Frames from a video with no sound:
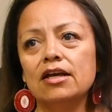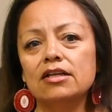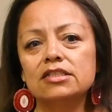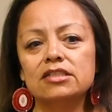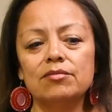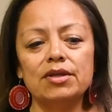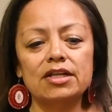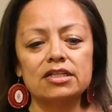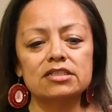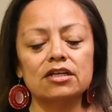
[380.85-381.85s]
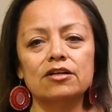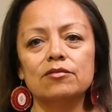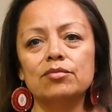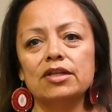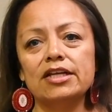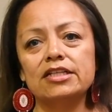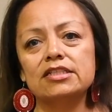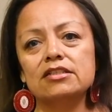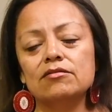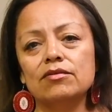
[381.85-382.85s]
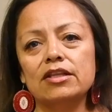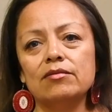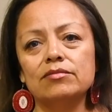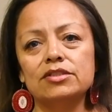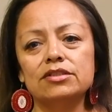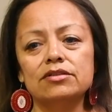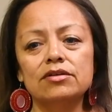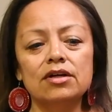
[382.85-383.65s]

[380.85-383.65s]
Stz'uminus a good place for them to,